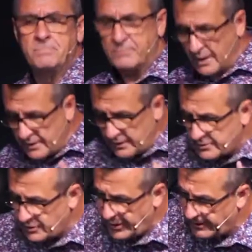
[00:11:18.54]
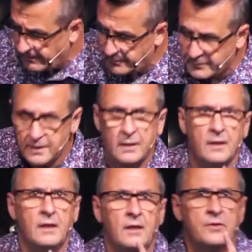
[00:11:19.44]
See, here's the thing.
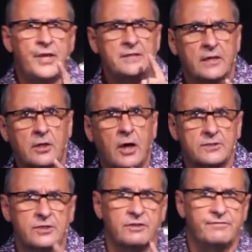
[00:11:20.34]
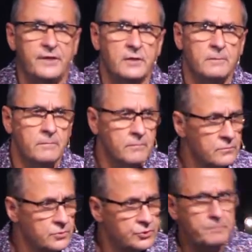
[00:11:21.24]
Things that cause us to fear
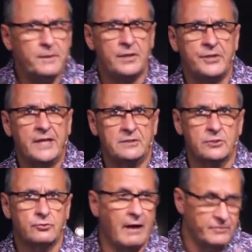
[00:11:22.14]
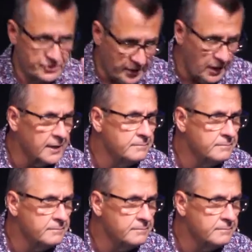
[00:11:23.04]
should be the things that drive us to God.